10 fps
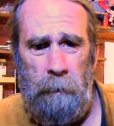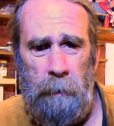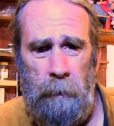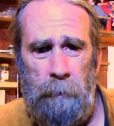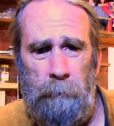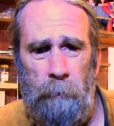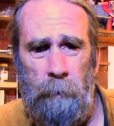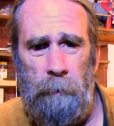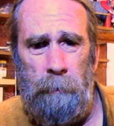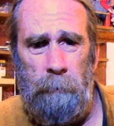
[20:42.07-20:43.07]
intro
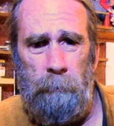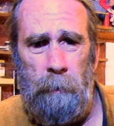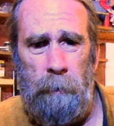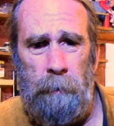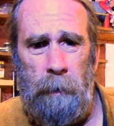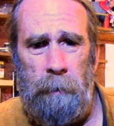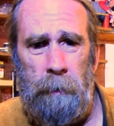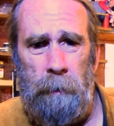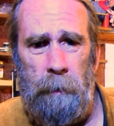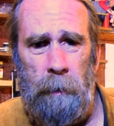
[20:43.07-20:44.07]
into
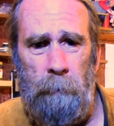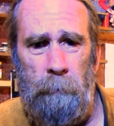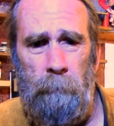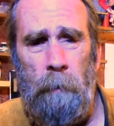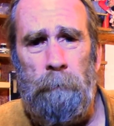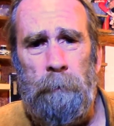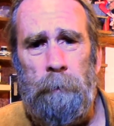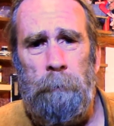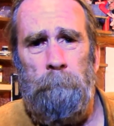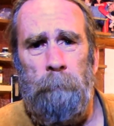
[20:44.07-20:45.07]
assessing
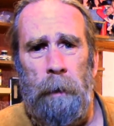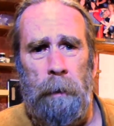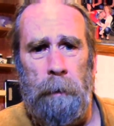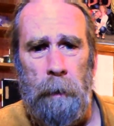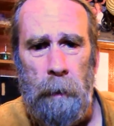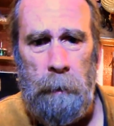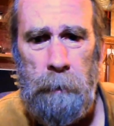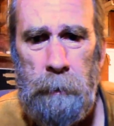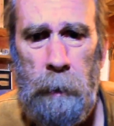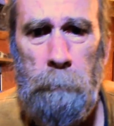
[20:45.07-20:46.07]
revolvers. And as
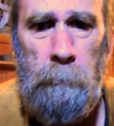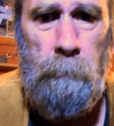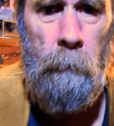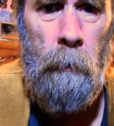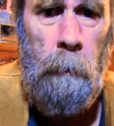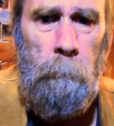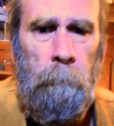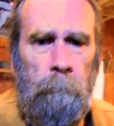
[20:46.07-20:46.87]
I said before,